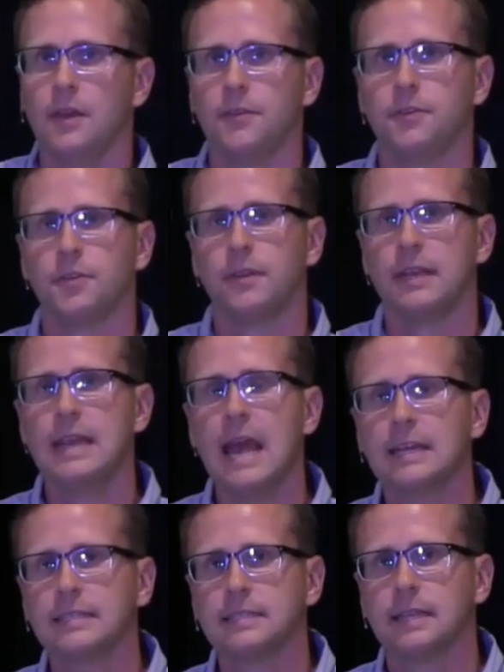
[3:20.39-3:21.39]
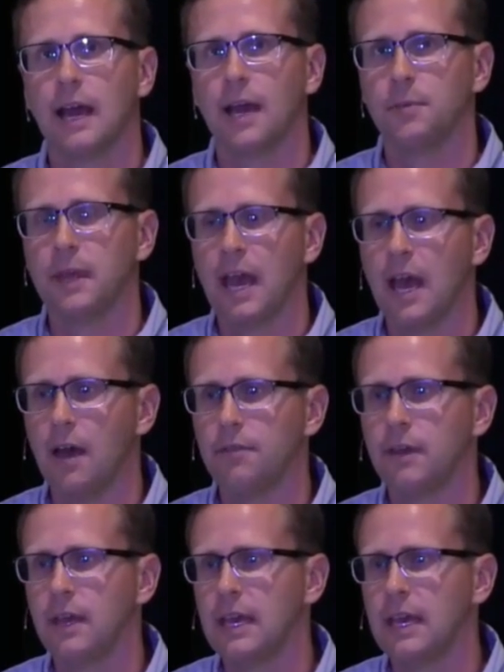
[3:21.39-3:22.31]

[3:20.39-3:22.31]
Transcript: So the next slide we have,